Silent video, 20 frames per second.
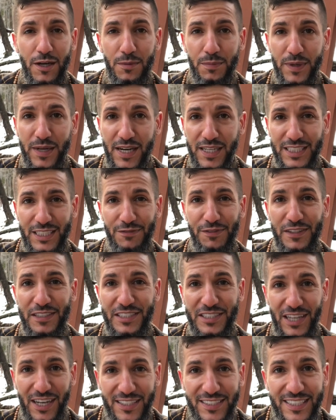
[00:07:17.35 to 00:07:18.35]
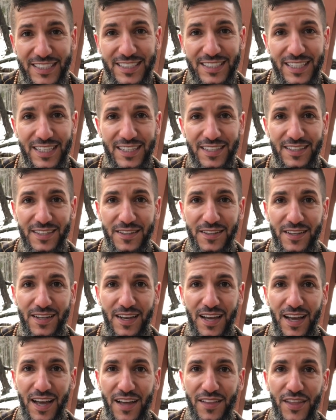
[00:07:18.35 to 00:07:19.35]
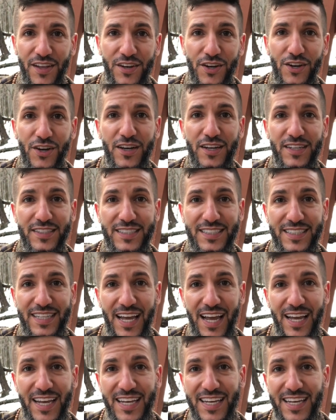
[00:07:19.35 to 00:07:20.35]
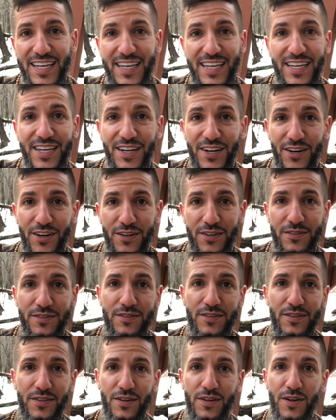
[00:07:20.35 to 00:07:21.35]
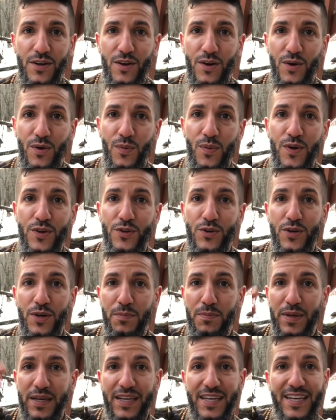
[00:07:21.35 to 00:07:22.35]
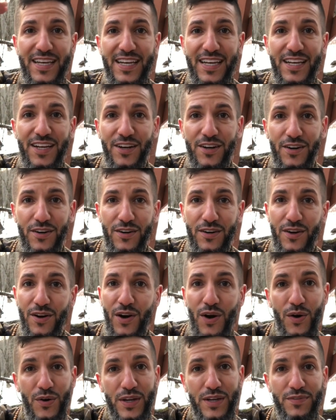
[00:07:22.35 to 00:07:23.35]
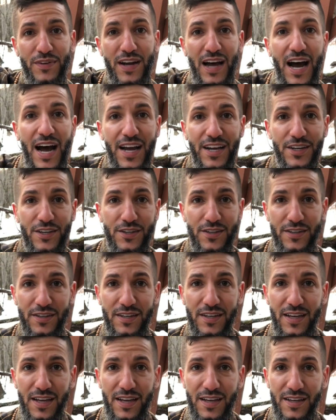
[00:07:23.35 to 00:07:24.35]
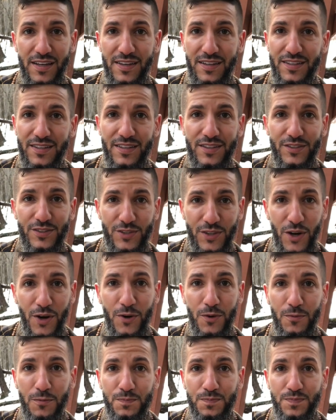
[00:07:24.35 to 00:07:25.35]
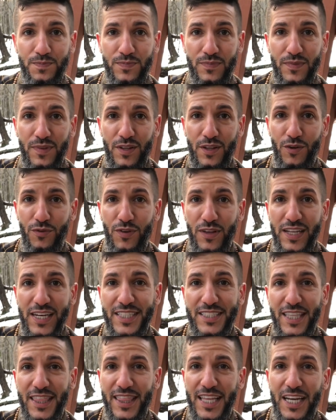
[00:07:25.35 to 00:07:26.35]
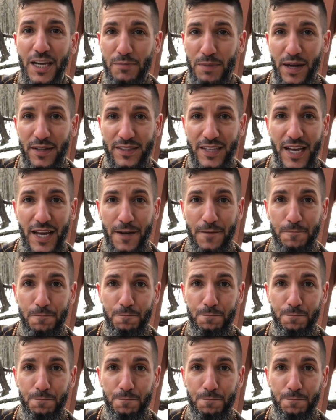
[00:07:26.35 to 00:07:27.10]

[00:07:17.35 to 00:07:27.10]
Because if it doesn't, then you're gonna stay here when you can be here or even higher. So you really need to think about that.